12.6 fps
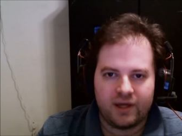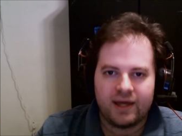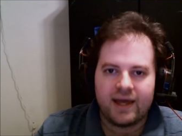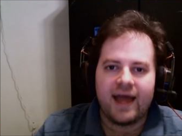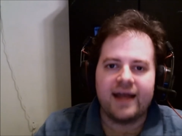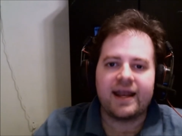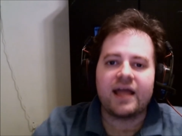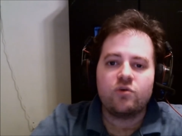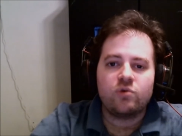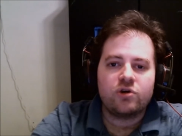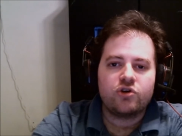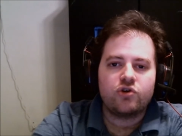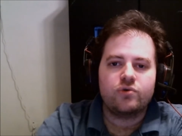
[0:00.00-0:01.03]
And
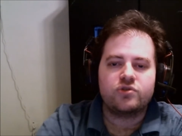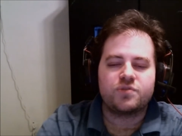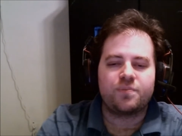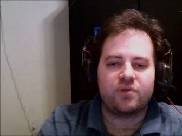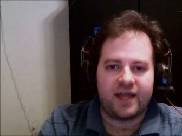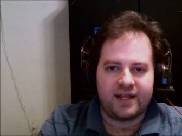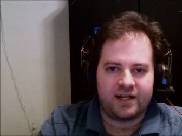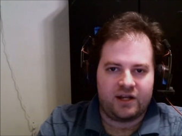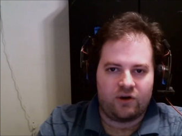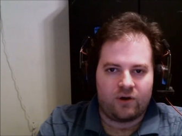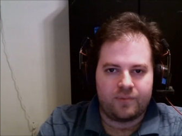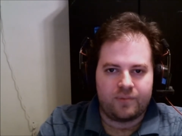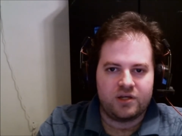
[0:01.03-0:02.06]
anyone who's played an
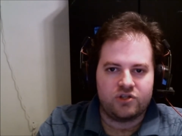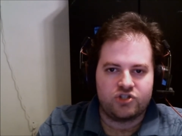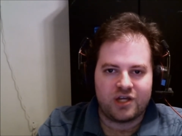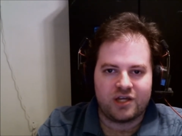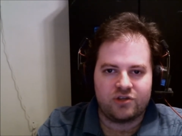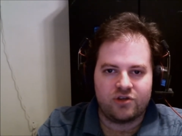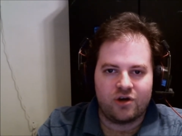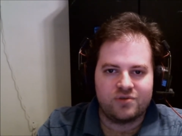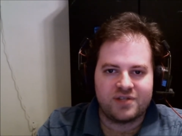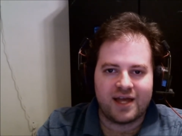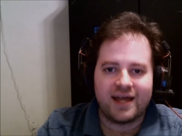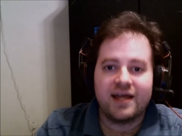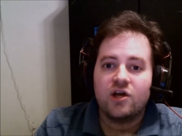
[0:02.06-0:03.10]
ARPG knows
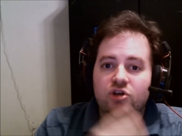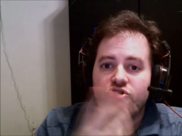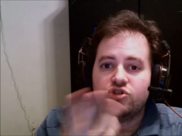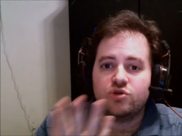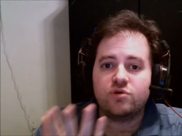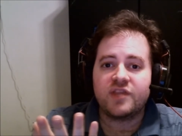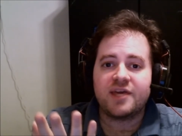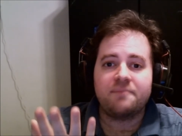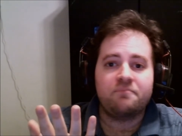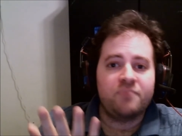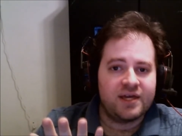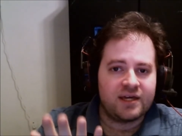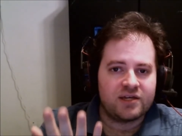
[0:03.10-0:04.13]
that two of the
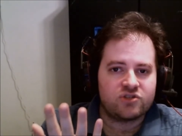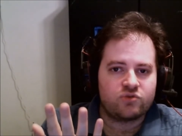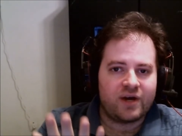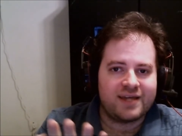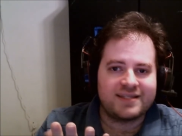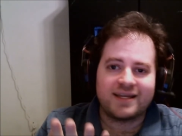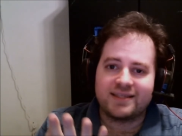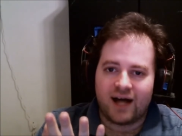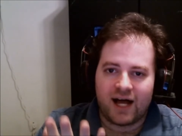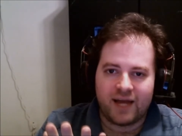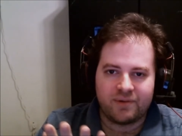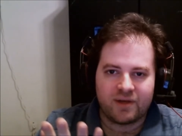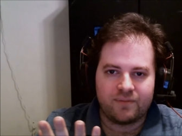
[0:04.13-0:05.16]
biggest ways that
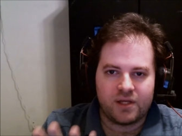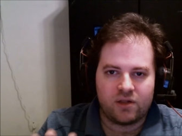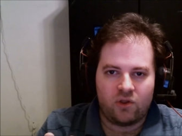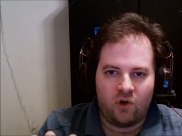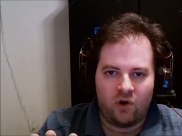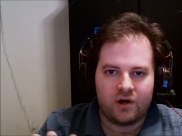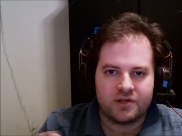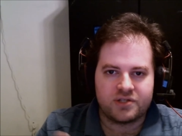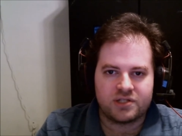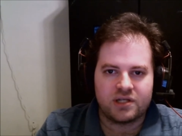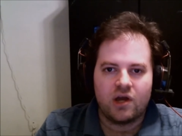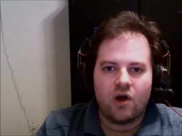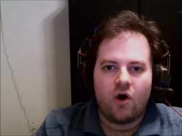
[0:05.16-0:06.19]
time can be lost
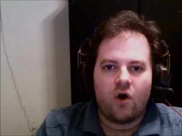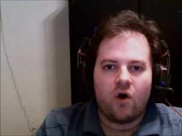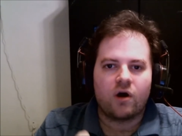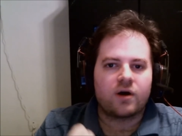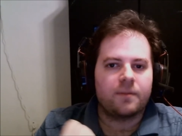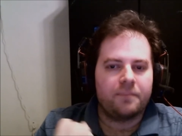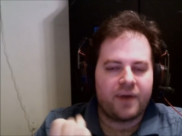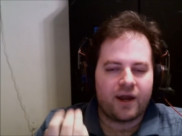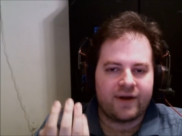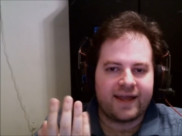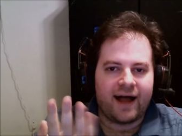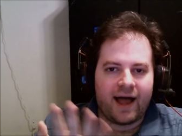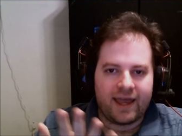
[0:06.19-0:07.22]
are
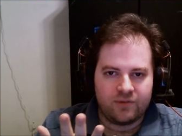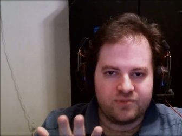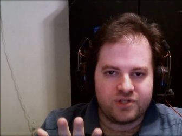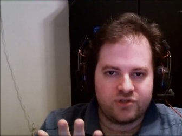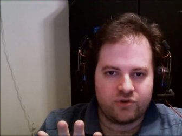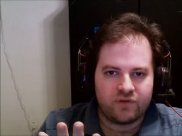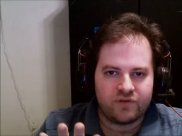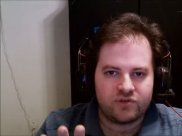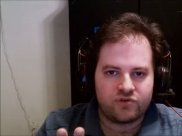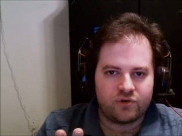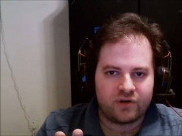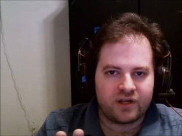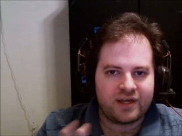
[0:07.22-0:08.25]
comparing items in your
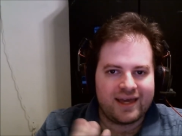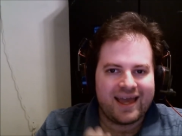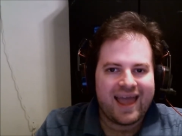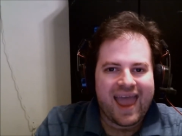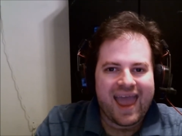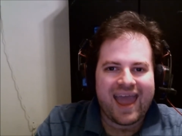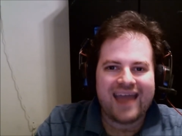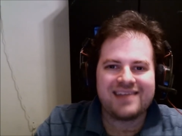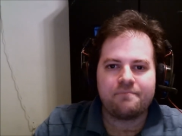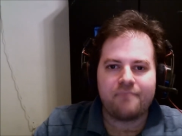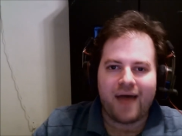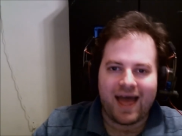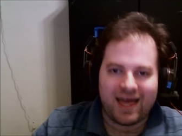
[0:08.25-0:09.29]
inventory and
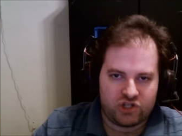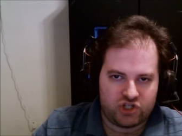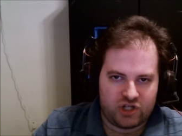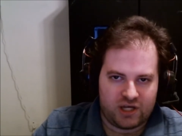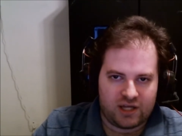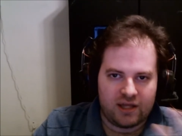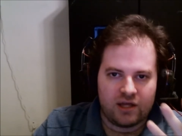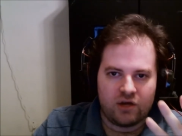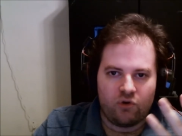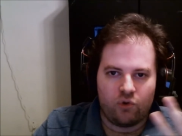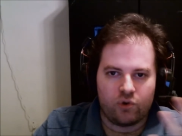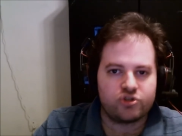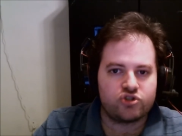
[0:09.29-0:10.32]
managing
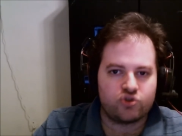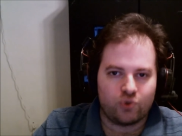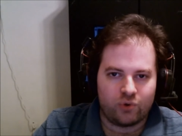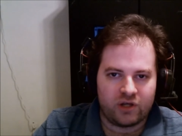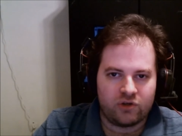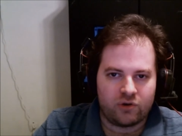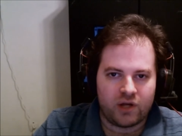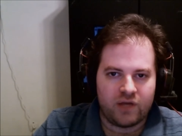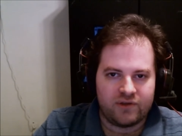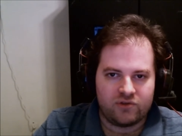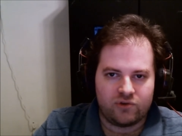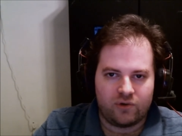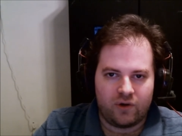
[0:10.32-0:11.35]
or sorting your
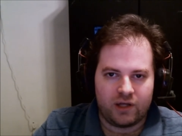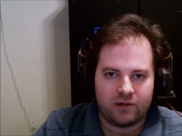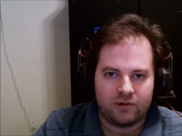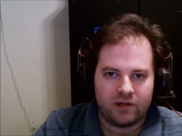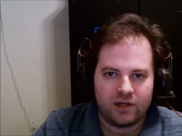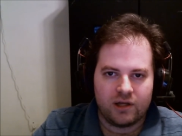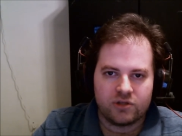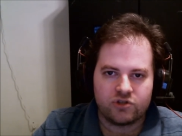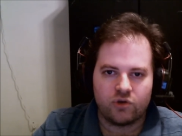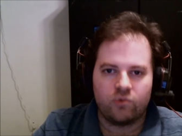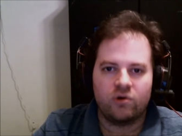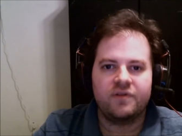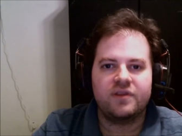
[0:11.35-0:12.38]
inventory. So
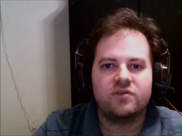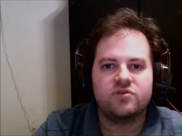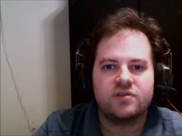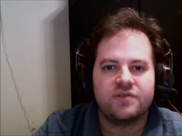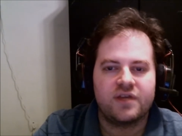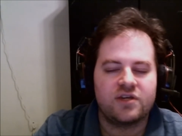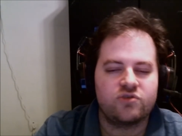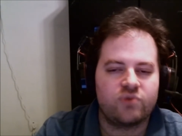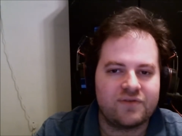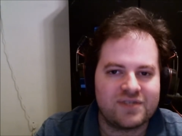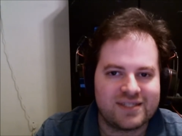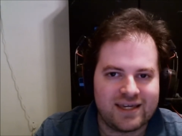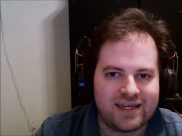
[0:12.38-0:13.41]
one things we've
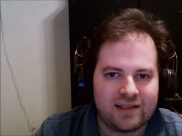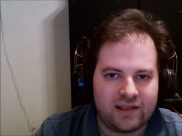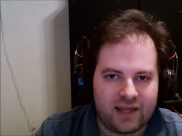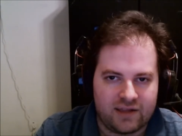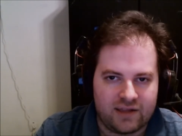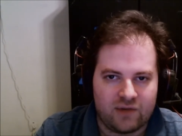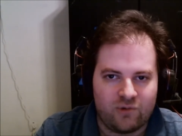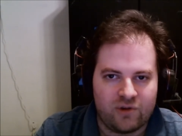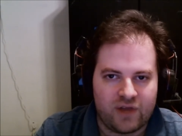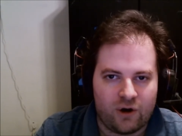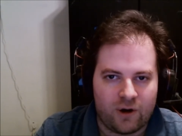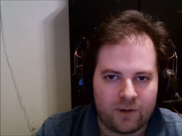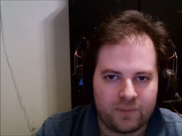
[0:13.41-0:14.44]
seen lately with
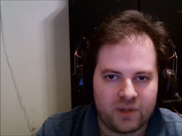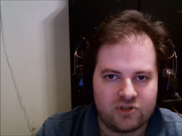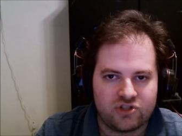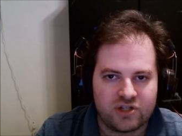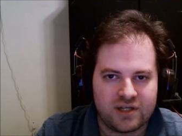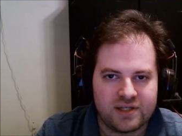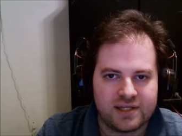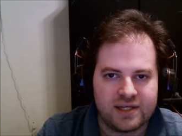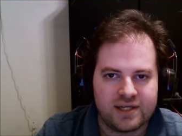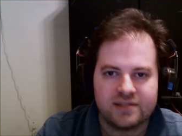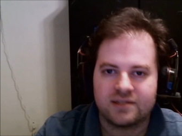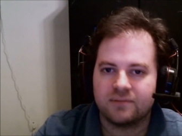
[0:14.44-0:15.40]
ARPGs is